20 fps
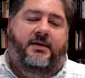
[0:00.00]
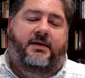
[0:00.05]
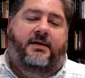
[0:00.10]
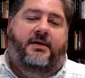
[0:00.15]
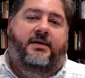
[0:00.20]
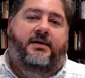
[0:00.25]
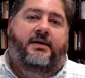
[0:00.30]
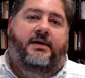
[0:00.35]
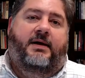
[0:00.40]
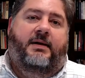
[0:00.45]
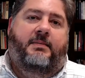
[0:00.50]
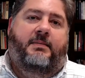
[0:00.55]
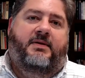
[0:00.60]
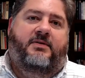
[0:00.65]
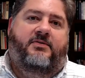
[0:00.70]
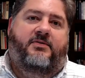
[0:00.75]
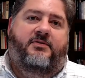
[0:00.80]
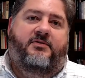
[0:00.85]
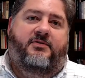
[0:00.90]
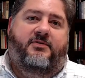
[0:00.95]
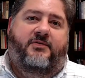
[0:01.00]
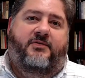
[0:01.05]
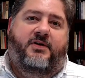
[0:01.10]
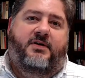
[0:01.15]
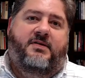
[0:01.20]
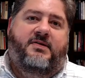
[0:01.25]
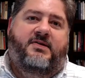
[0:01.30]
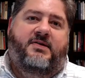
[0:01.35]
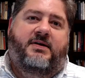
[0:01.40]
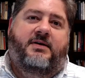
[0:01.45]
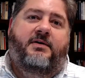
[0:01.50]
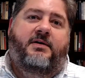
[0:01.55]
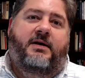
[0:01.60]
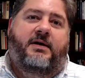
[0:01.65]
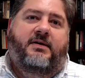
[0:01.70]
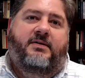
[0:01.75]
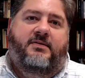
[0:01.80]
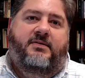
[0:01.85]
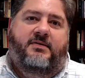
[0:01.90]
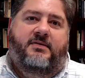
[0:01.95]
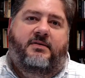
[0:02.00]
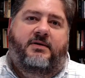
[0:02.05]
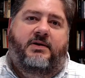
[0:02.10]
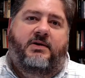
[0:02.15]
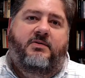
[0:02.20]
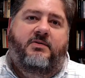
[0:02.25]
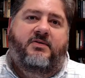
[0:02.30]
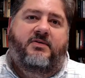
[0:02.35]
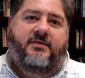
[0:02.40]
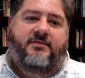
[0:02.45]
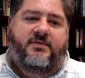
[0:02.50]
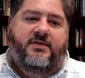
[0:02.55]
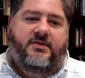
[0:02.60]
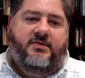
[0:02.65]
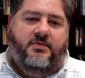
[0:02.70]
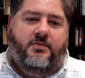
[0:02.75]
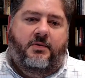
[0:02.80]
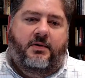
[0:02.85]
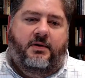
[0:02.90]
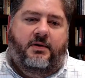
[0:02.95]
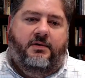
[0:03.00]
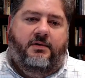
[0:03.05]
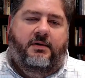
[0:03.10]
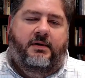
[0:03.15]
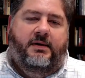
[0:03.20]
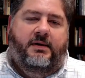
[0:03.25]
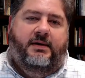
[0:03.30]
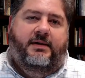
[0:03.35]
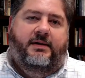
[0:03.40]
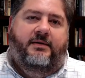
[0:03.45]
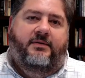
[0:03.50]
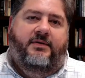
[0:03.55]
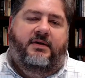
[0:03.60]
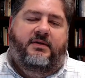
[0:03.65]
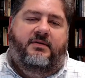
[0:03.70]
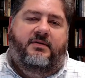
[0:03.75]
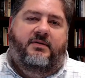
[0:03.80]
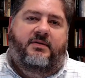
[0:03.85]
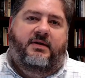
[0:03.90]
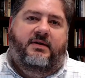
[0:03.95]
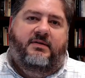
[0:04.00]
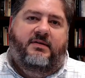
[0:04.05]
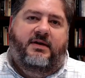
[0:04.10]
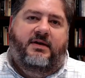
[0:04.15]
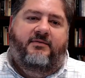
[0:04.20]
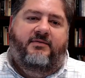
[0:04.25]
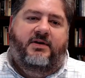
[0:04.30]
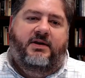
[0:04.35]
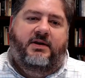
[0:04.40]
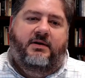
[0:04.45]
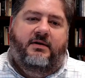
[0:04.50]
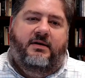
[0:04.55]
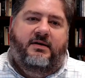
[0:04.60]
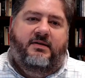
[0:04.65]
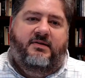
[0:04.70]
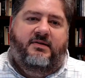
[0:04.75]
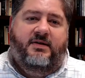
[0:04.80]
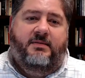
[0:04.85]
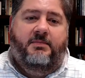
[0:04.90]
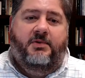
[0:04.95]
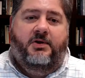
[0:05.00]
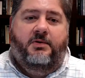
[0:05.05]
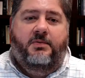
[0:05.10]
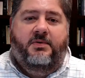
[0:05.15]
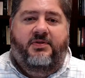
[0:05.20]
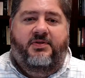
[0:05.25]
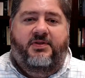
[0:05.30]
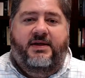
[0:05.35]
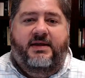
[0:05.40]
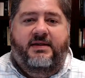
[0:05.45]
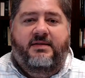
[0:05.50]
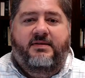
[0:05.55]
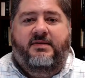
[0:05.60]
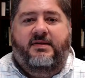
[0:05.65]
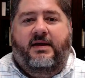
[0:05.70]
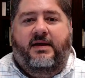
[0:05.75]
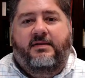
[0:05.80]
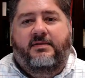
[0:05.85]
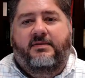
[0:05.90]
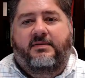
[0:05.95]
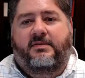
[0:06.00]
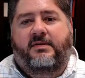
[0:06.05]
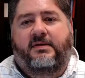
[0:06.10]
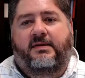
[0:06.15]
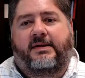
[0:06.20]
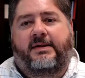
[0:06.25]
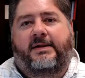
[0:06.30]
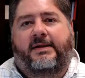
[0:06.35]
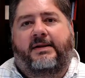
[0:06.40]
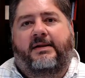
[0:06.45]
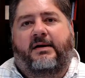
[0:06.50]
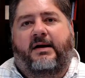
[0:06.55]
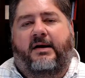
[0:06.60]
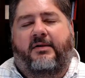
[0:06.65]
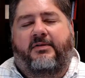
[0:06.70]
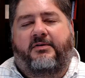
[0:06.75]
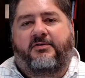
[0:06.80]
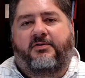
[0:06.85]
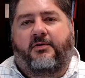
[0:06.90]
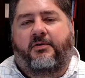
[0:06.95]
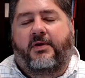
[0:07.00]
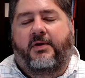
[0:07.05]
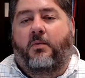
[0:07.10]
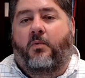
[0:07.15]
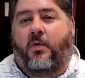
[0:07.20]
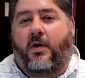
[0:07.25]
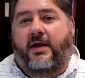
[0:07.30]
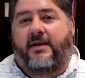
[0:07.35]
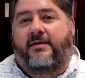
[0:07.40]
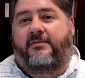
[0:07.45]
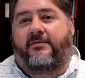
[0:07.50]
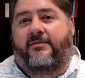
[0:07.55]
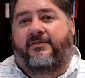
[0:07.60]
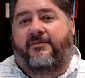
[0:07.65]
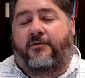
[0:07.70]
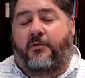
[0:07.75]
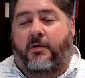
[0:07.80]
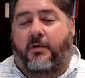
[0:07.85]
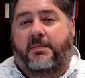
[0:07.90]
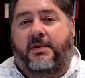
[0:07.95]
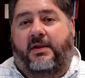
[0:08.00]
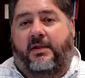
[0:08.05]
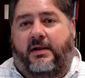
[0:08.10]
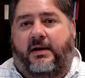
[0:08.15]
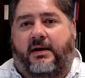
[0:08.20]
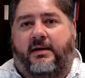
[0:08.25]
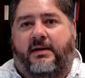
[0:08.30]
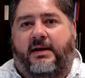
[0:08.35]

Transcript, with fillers: Um, and so there's a very serious use of this oil that's, that's given here. And it's similar with the incense. Uh, there's only one formula.